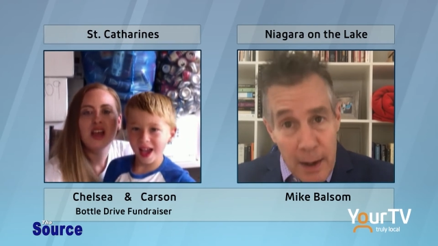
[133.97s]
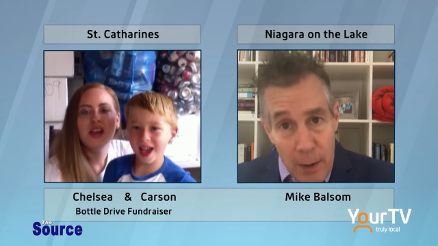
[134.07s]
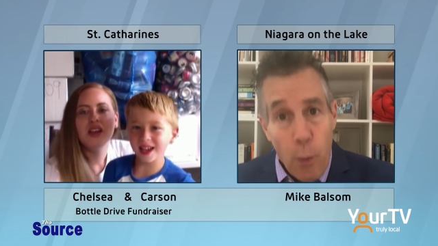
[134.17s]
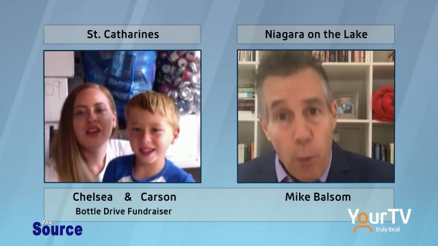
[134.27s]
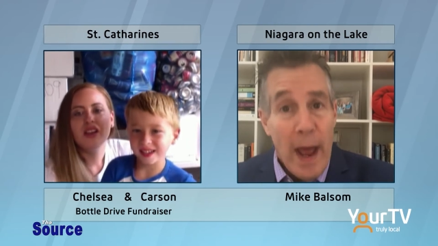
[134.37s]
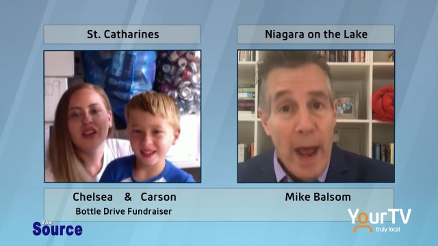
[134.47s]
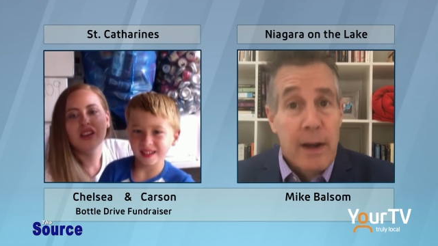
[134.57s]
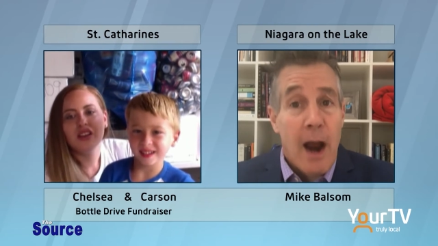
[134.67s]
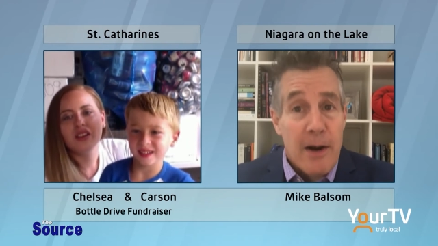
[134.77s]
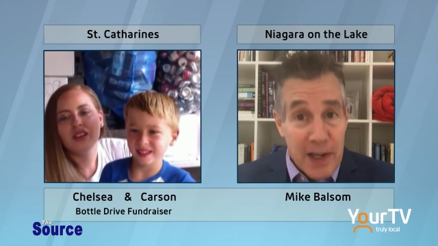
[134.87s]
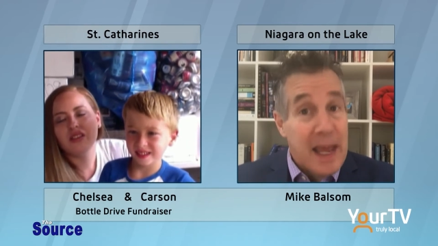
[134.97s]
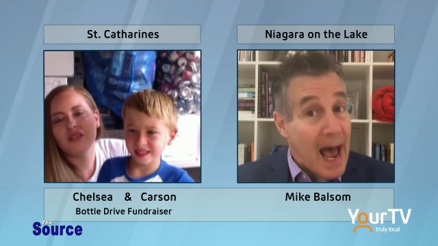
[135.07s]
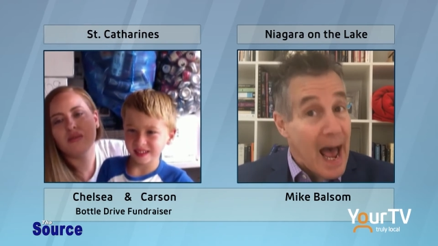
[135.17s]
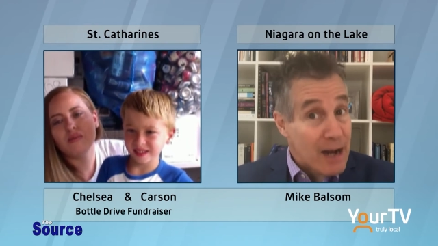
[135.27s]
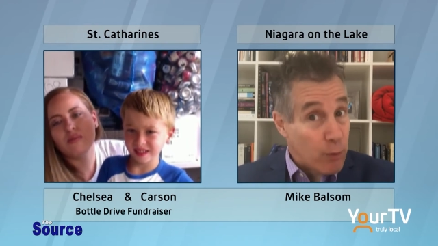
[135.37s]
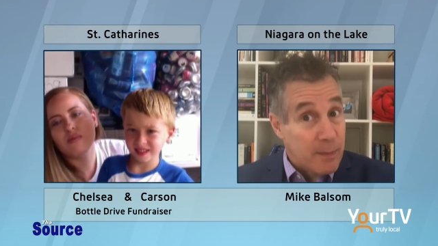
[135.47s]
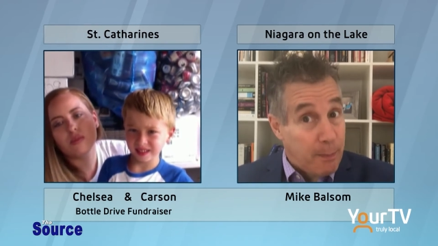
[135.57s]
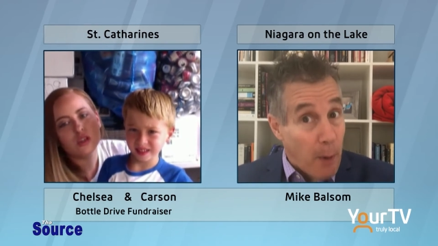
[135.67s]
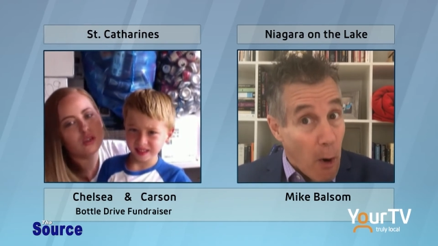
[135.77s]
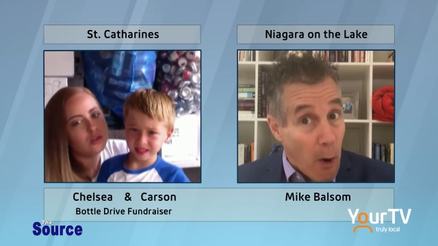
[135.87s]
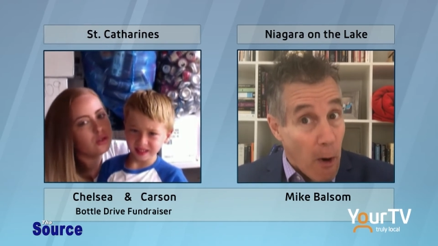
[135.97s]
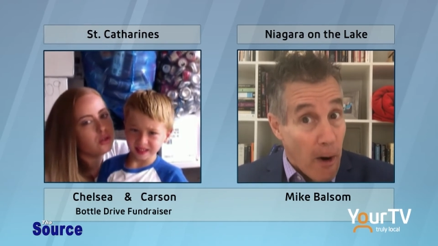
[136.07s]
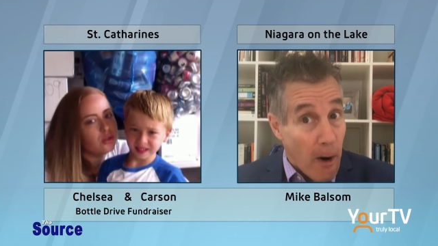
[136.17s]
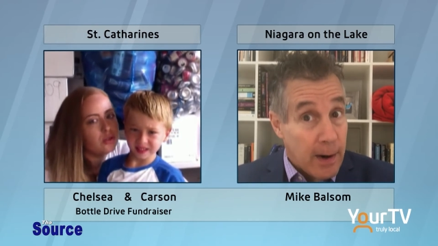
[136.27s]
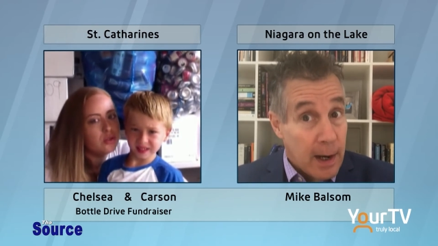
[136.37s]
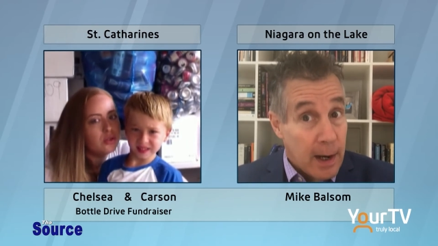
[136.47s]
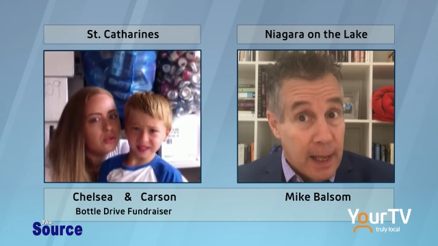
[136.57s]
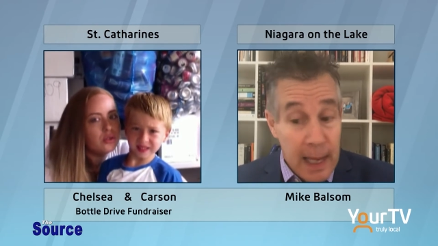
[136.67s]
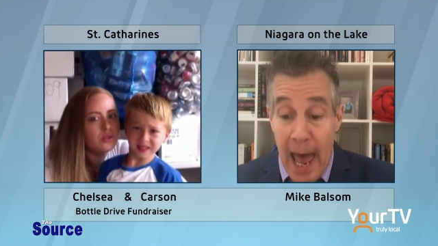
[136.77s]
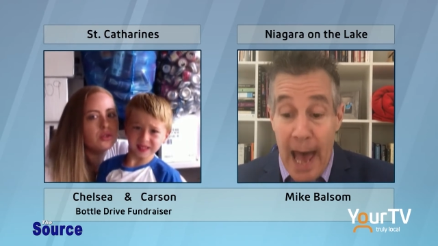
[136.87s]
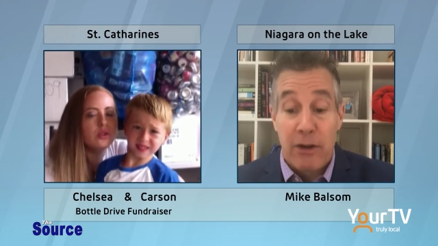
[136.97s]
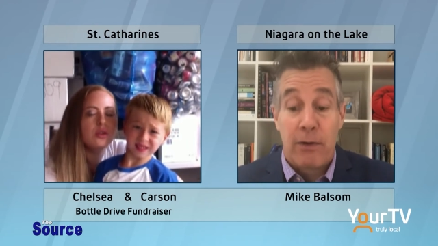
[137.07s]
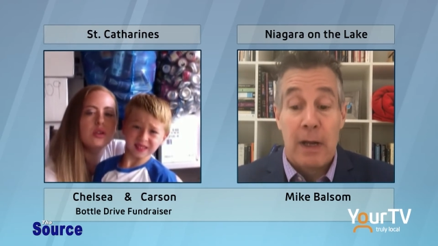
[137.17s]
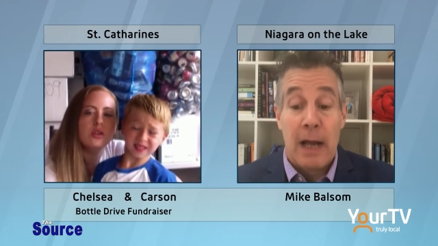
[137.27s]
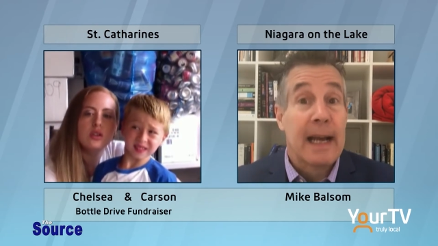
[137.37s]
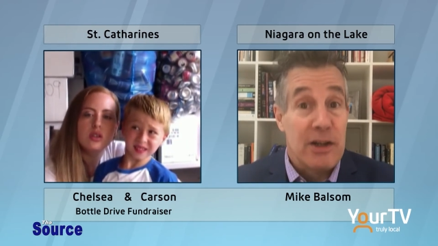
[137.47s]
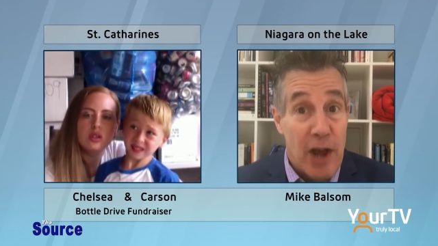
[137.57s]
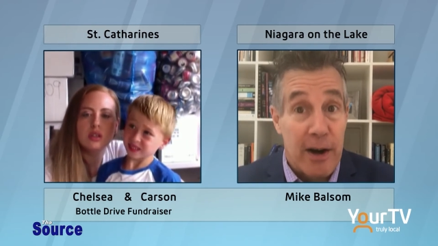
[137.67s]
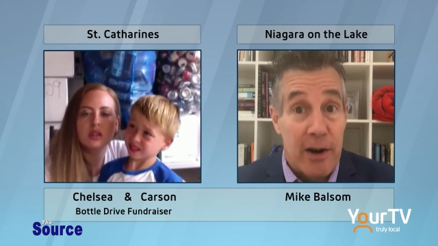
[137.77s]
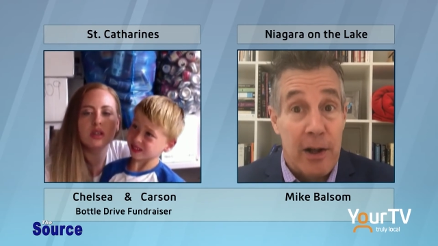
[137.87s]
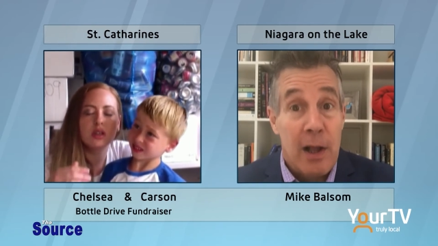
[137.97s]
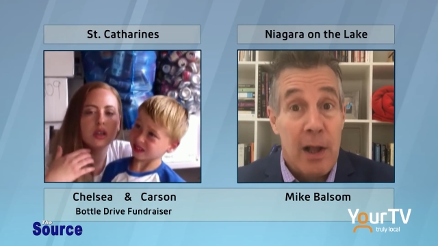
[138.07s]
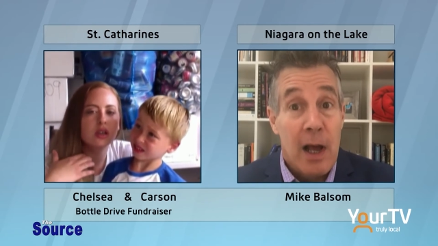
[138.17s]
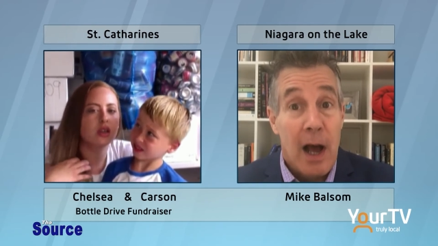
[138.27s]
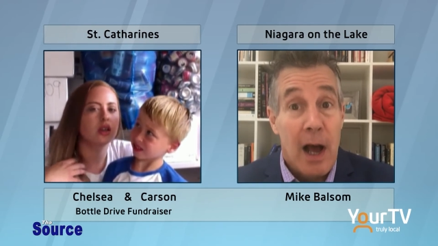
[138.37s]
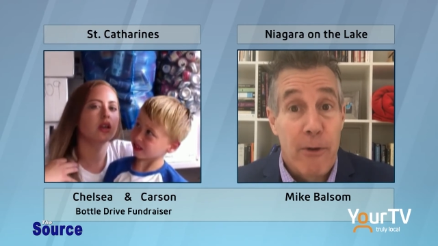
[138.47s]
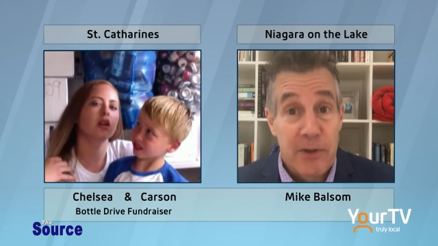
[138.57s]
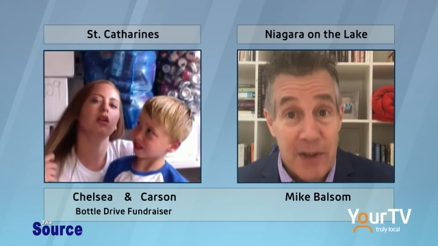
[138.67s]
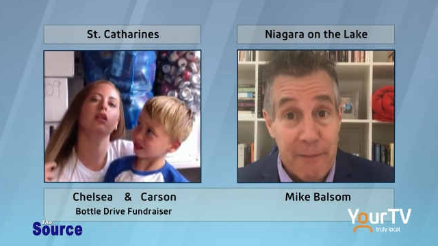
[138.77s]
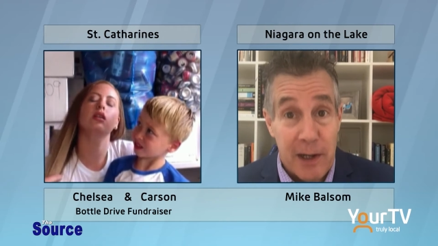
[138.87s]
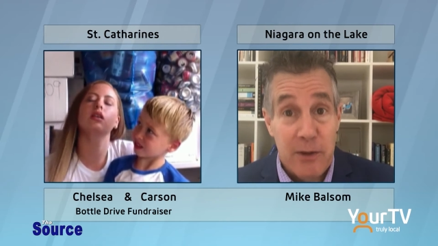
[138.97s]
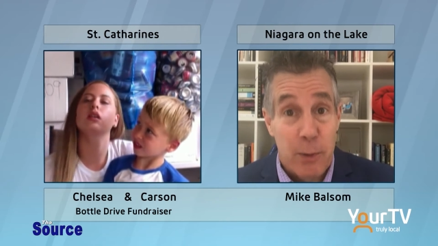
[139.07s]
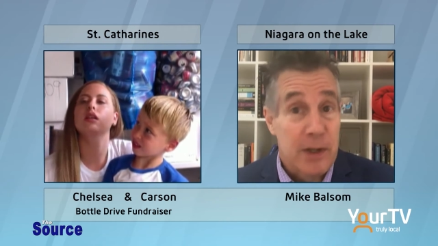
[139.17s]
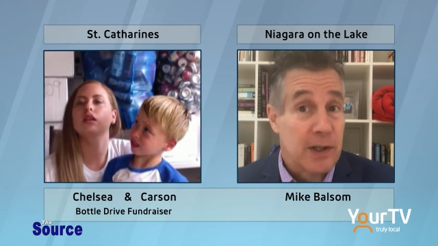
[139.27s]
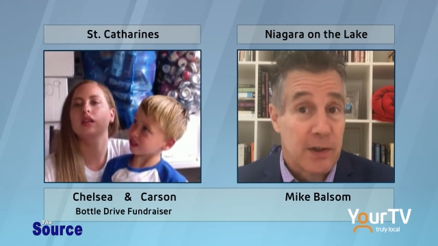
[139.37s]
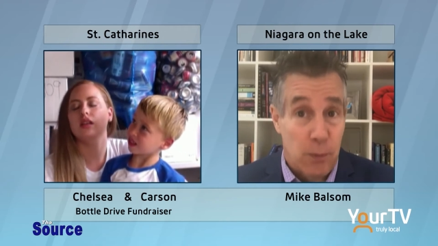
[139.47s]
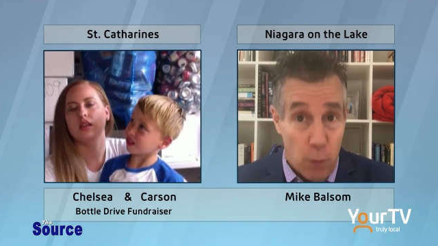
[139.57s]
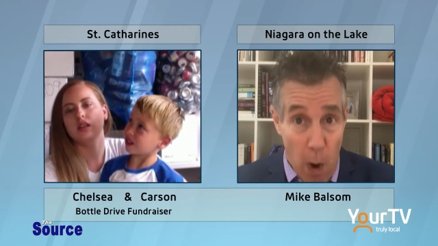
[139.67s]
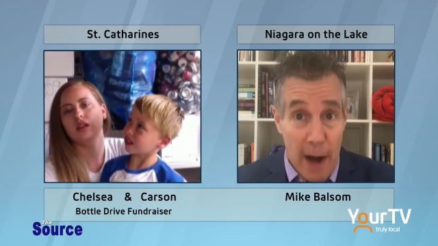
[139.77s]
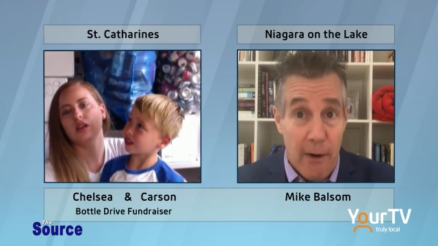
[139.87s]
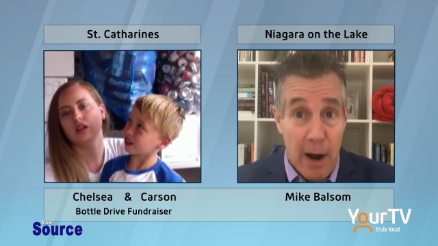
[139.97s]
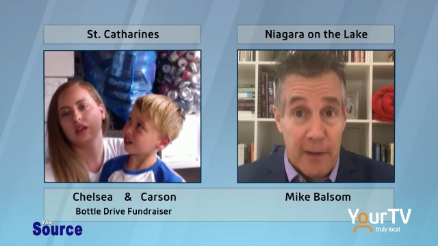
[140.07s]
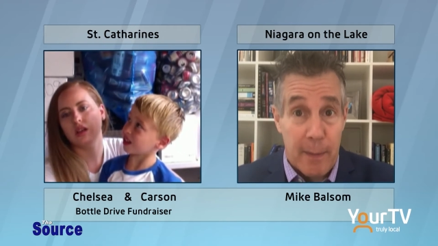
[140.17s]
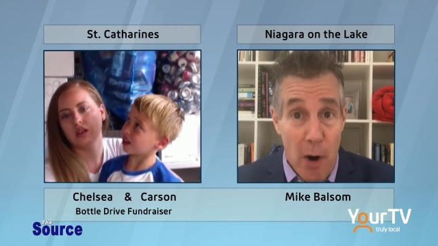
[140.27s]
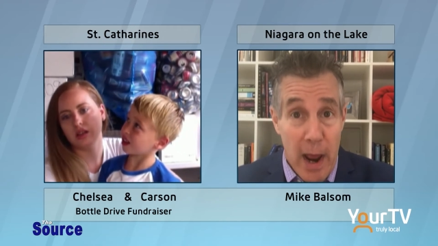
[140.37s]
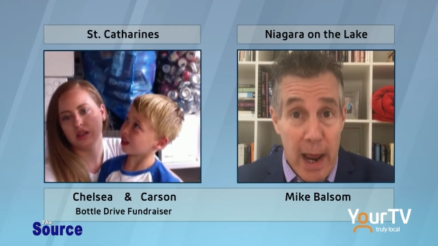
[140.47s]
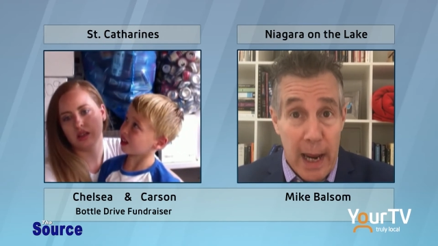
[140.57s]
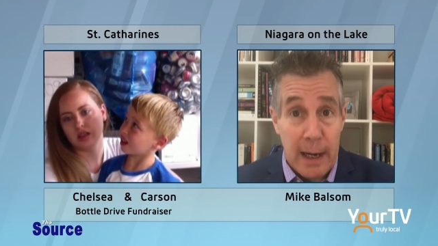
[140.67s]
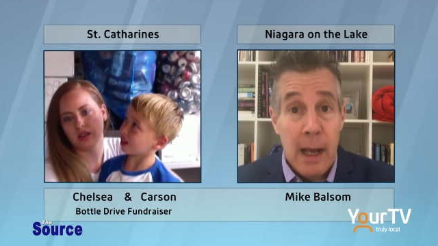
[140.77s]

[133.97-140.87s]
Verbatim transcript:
Speaker 1: when Carson Cash was born, he had uh, congenital hydrocephalus, which is water on the brain.